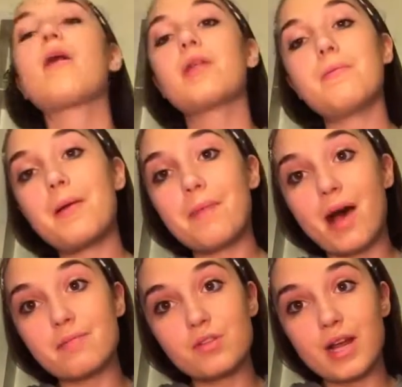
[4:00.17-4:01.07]
out at my
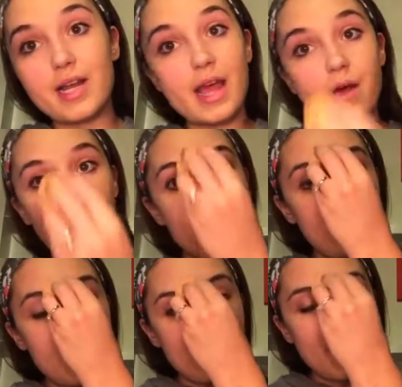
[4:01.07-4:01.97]
mom's right now,
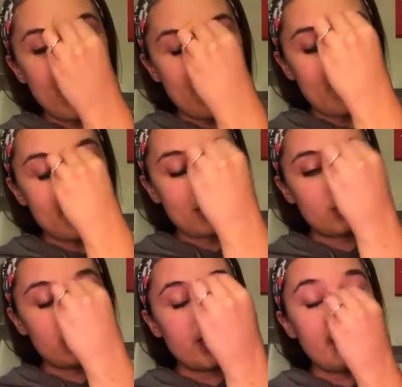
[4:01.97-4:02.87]
and
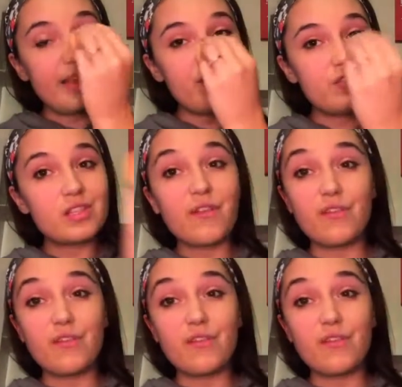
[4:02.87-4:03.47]
she lives